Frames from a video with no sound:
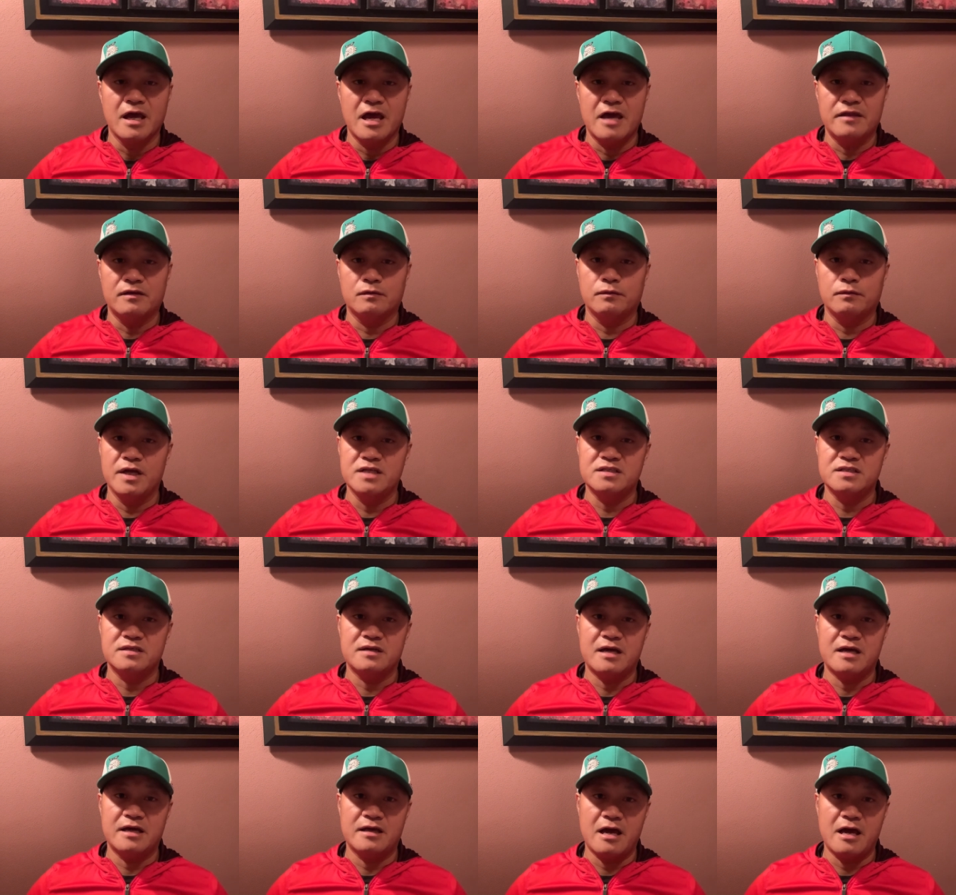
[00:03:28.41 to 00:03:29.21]
And the
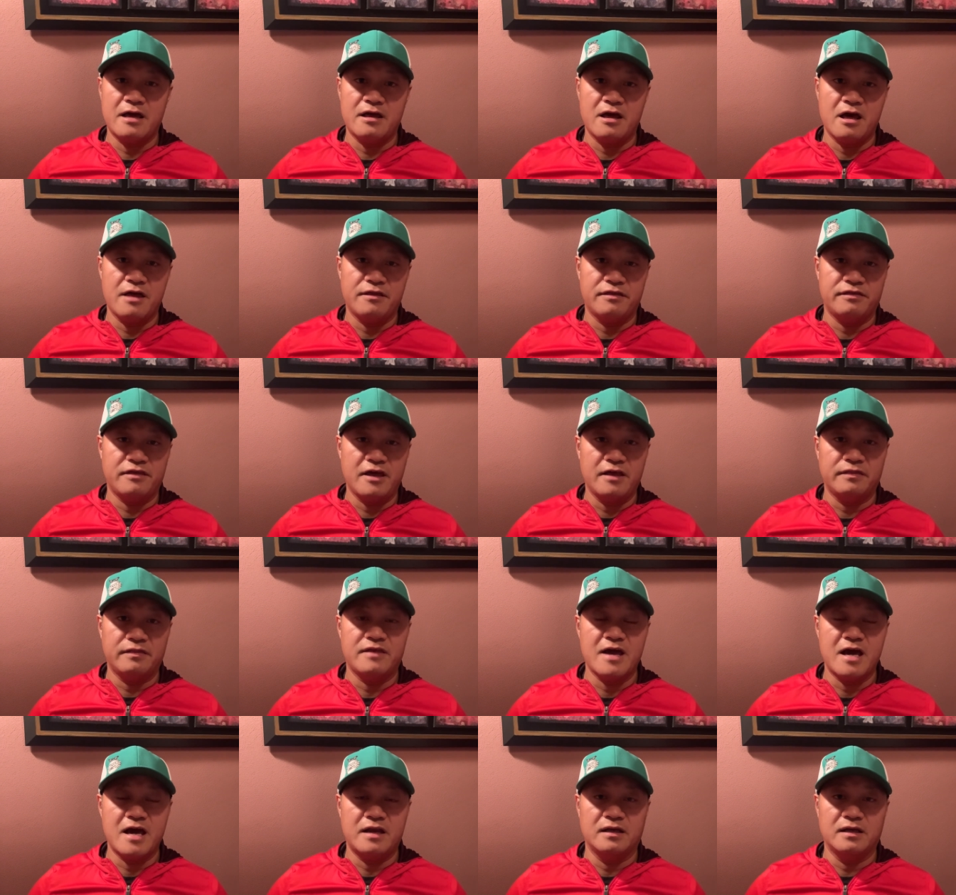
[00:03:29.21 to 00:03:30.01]
reason I, I, I
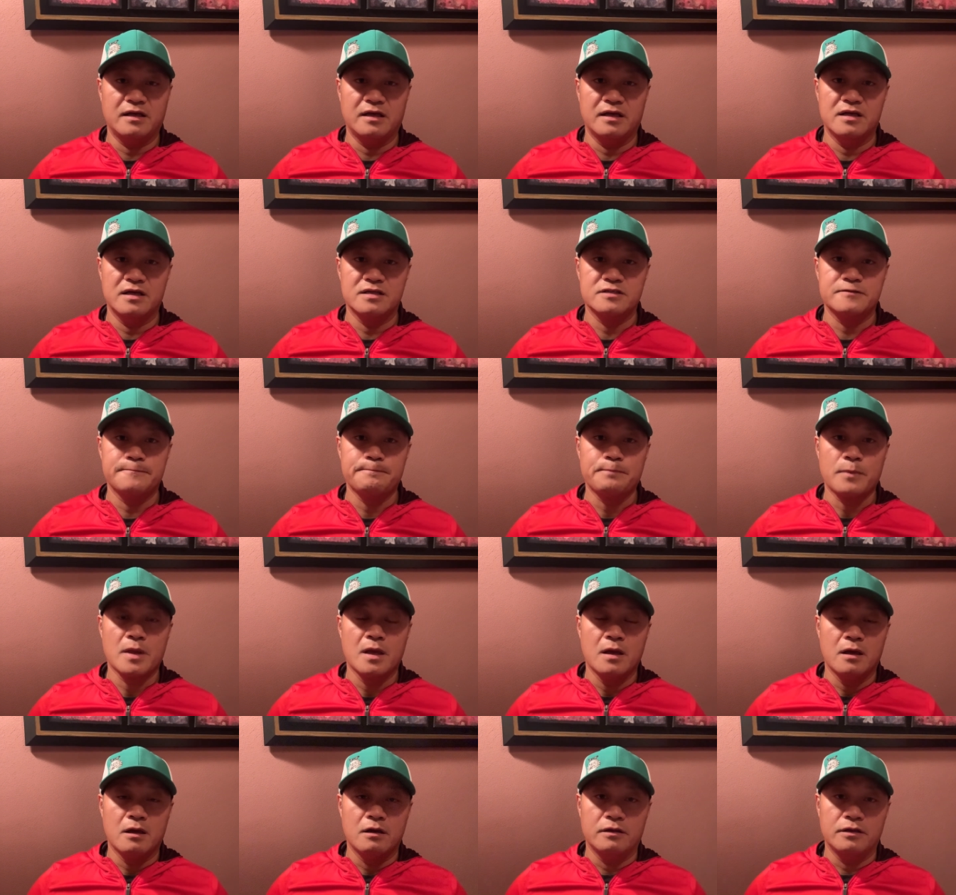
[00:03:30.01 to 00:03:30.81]
think that is,
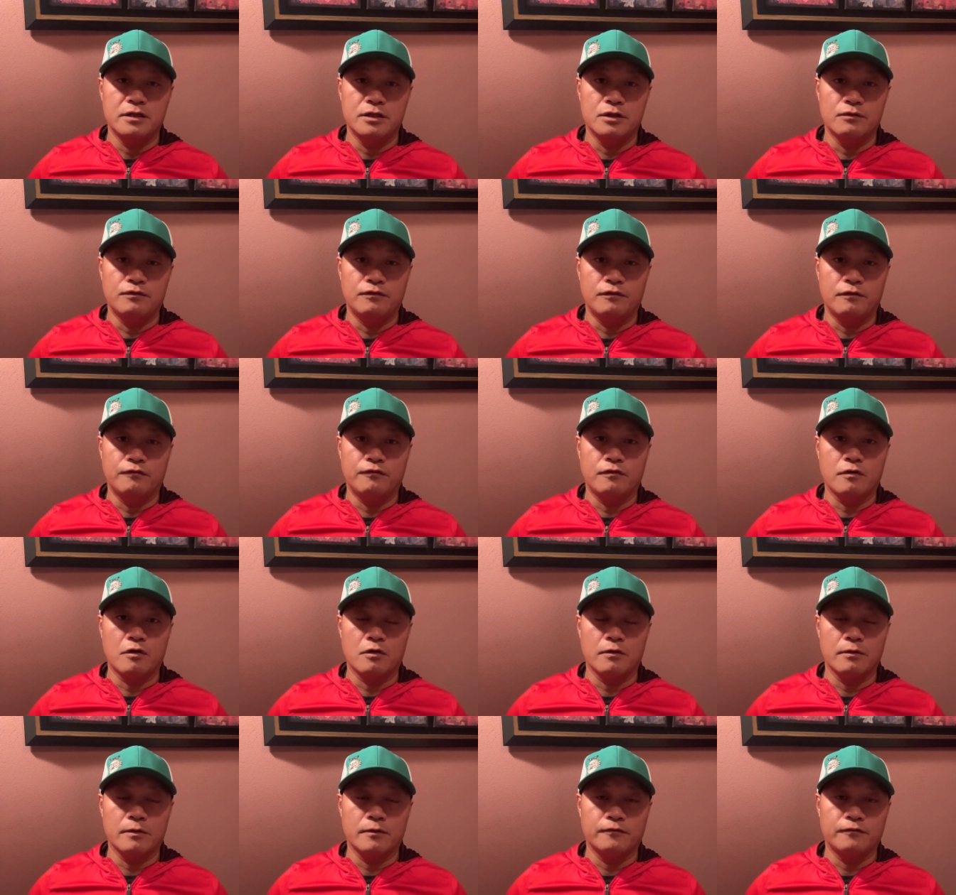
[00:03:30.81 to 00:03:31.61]
you know, for,
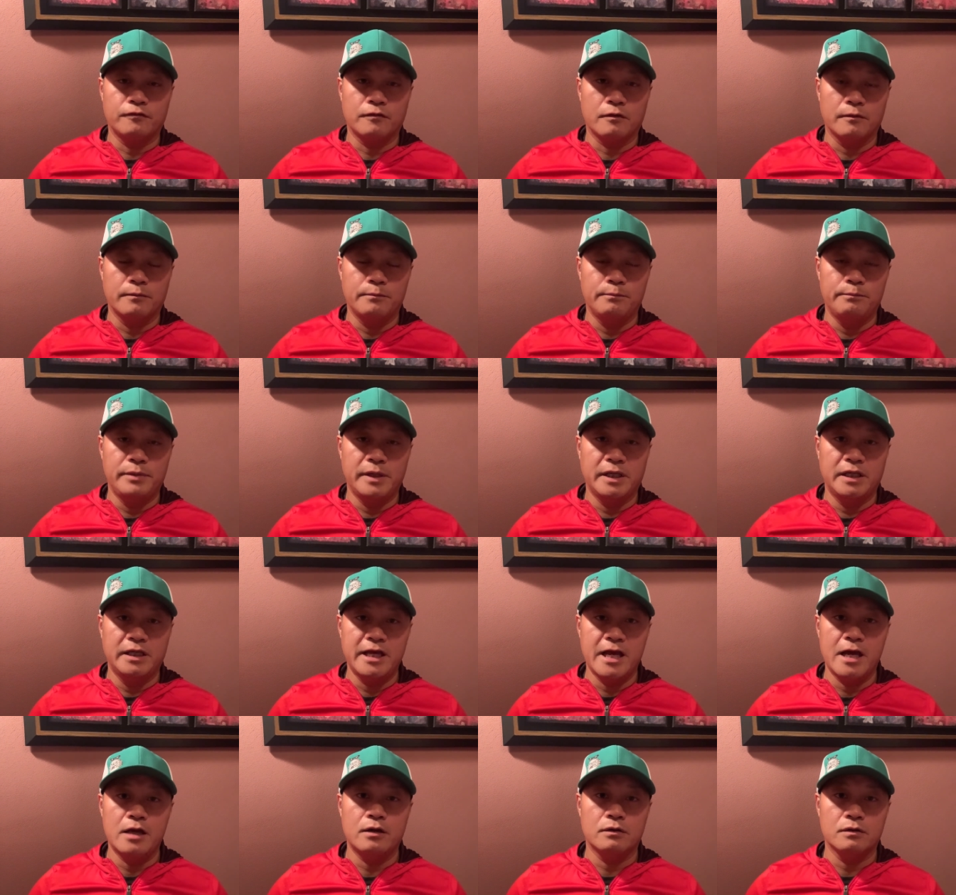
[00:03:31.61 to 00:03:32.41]
for, for
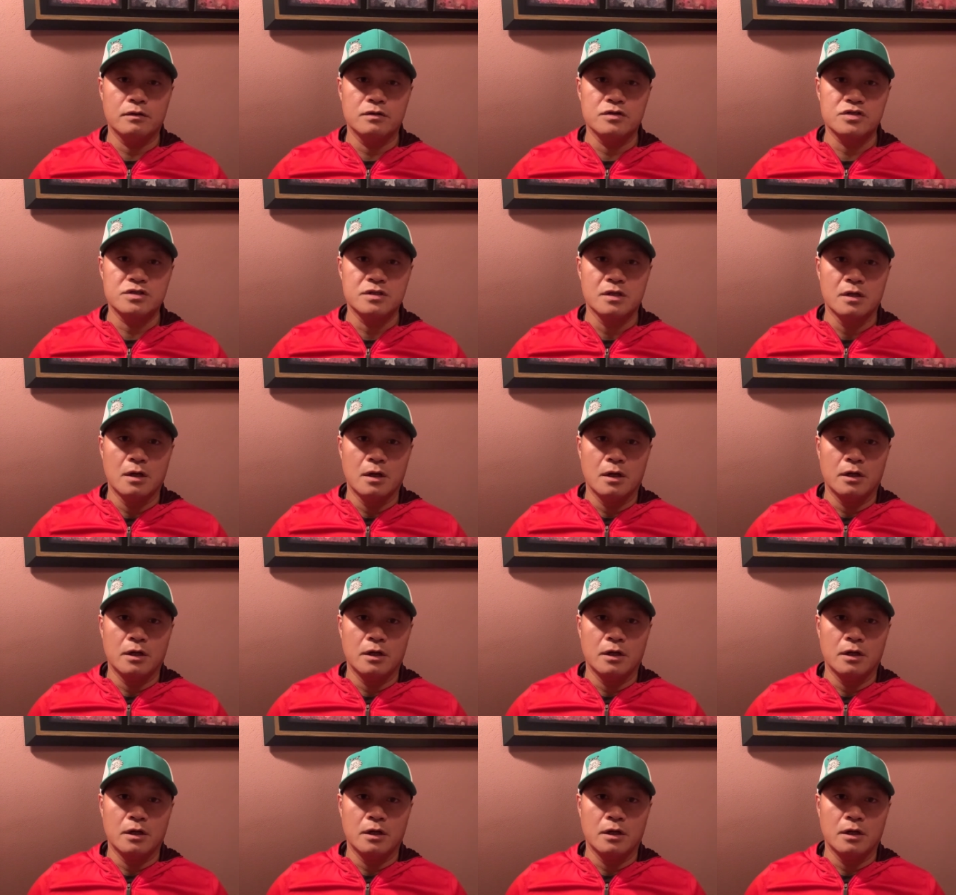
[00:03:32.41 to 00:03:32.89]
beginners,